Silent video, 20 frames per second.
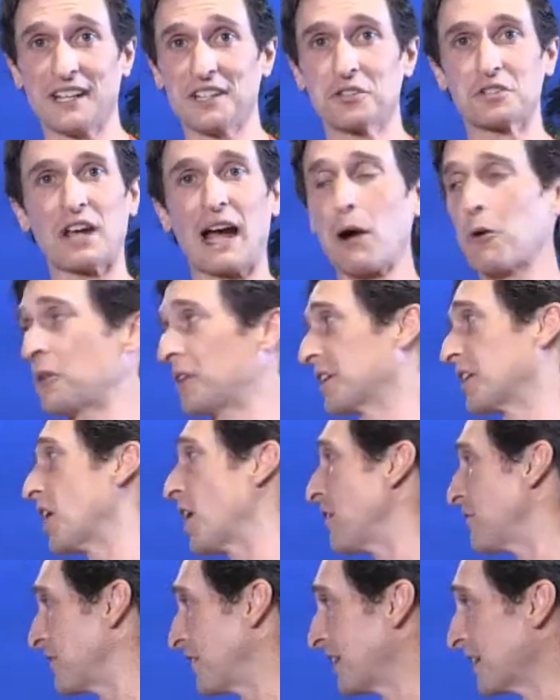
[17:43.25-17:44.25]
You're toweling
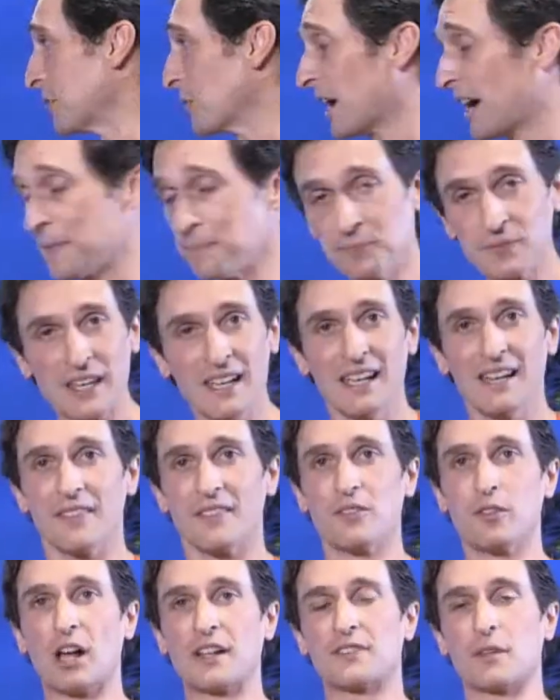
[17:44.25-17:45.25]
off anyway.
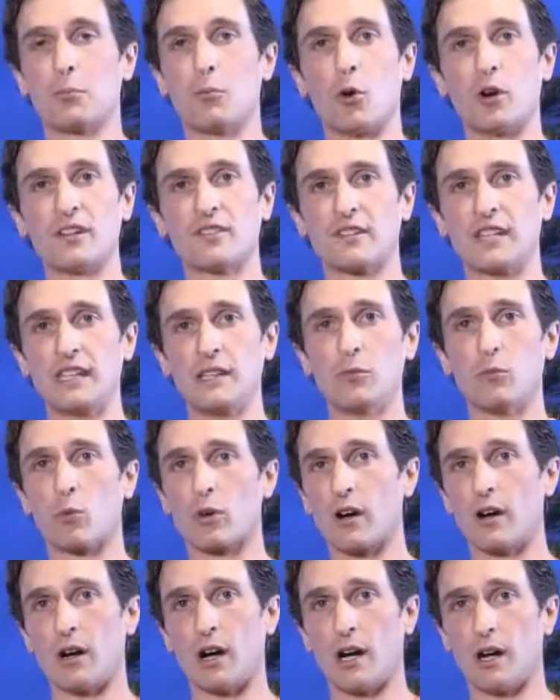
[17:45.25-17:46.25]
Let the moist heat
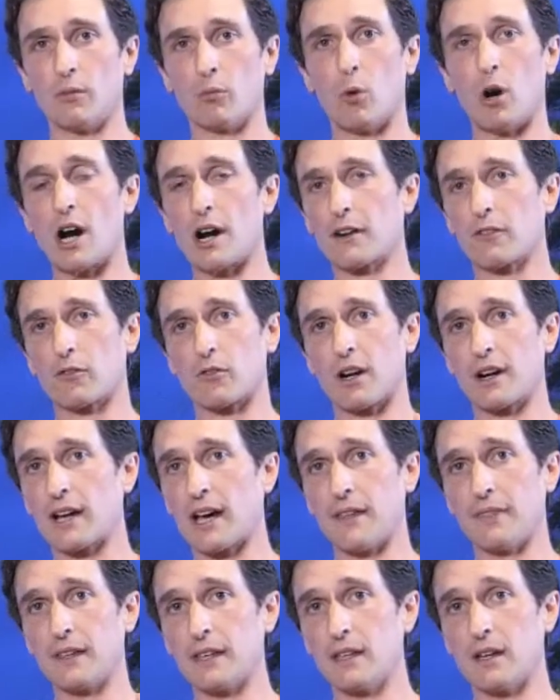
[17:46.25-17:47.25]
water run
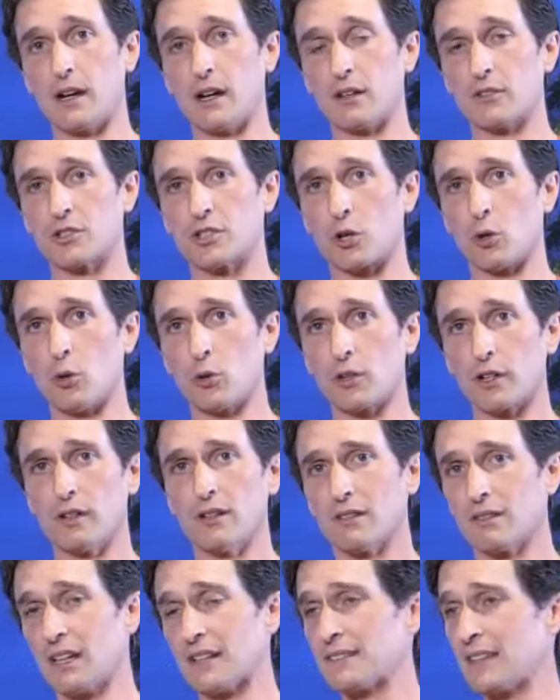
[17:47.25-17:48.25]
on the shoulder.
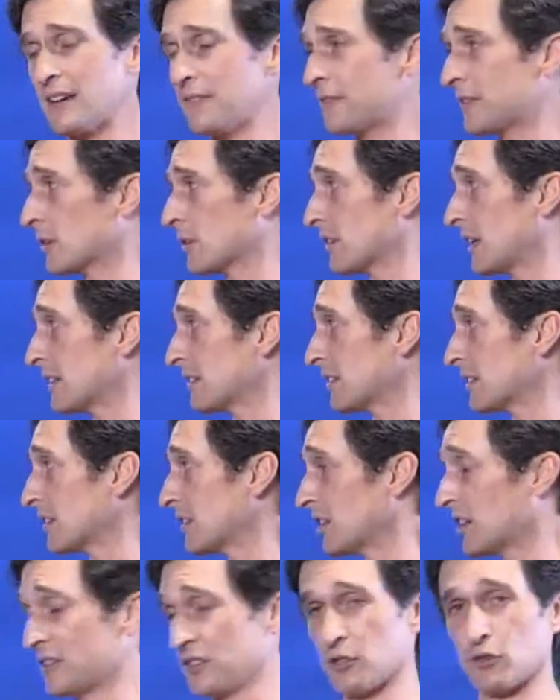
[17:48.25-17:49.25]
Let that feel nice and
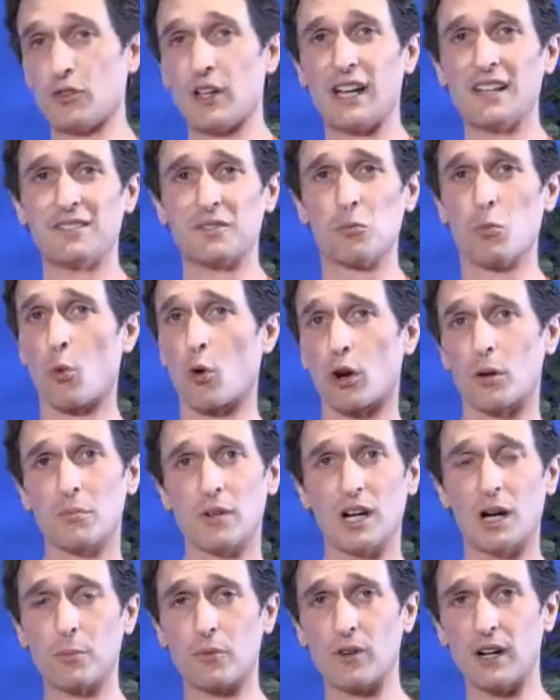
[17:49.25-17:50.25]
good. You're nice and warmed
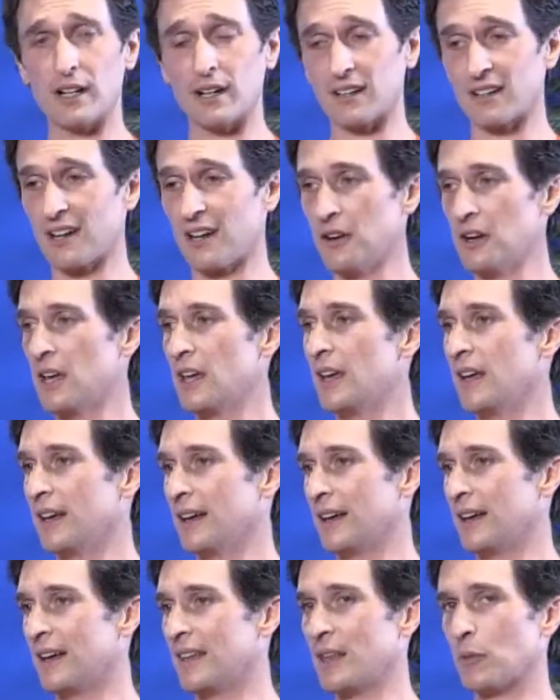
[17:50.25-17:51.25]
up and ready to go.
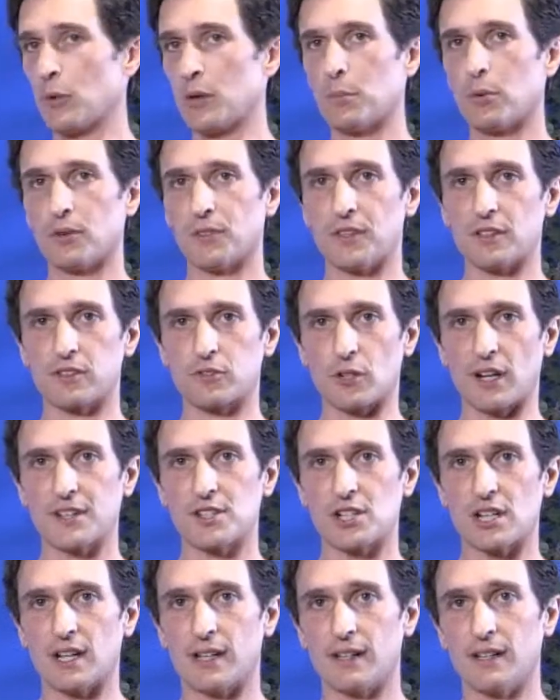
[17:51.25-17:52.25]
And then we put the stretch
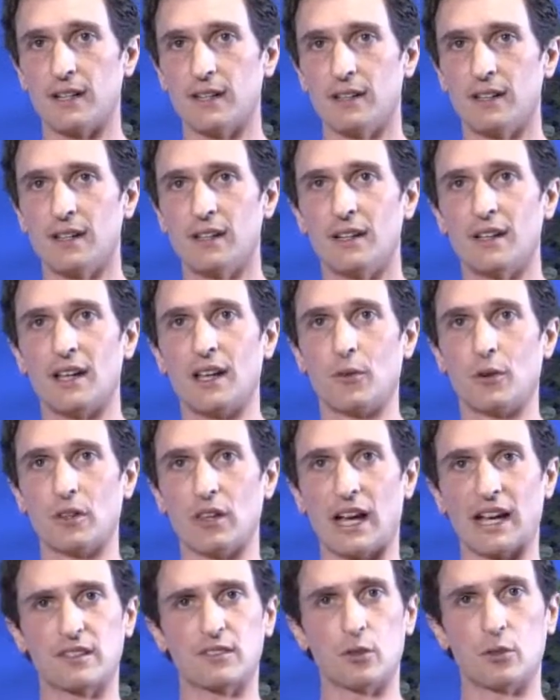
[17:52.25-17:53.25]
on it and
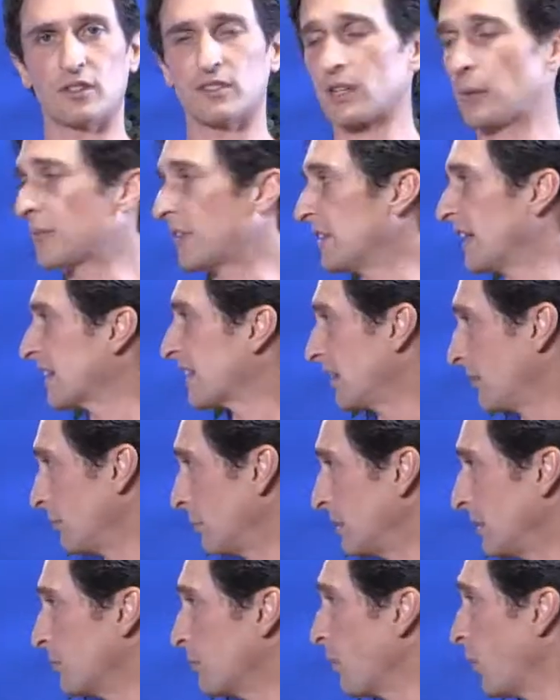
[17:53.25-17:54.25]
relax. So it's something that can
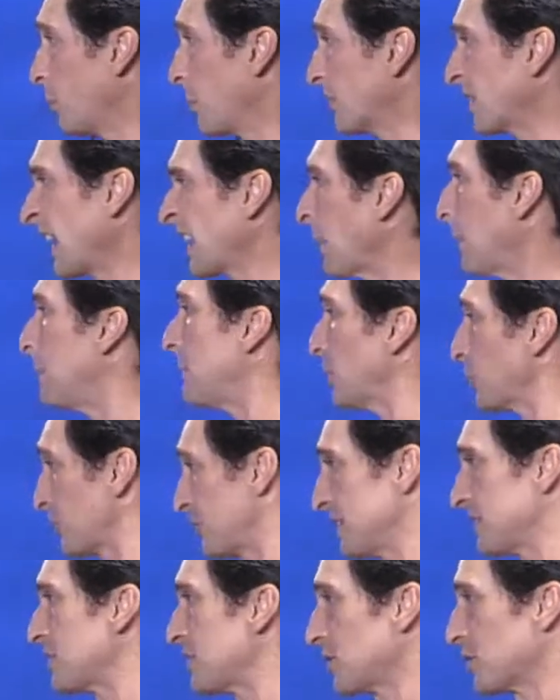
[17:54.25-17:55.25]
be kind of built
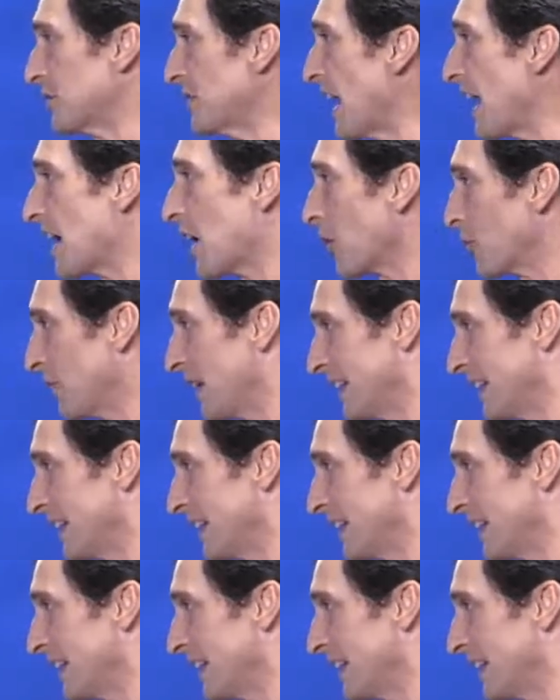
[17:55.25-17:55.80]
into your day already.